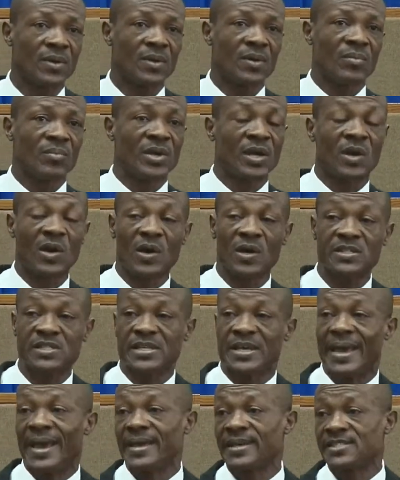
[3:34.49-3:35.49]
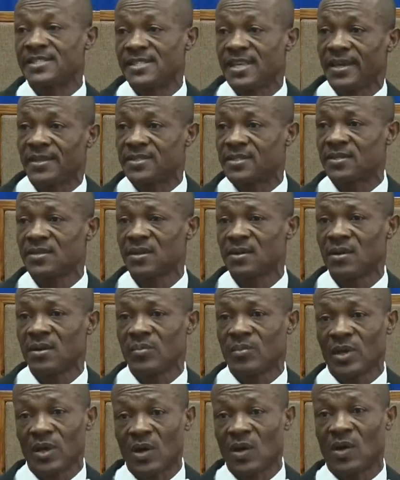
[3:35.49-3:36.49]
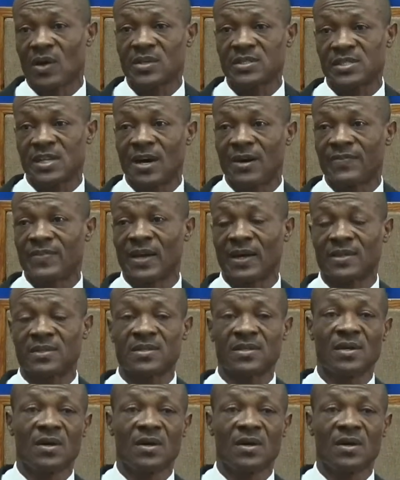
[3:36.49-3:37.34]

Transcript: because he exit because of that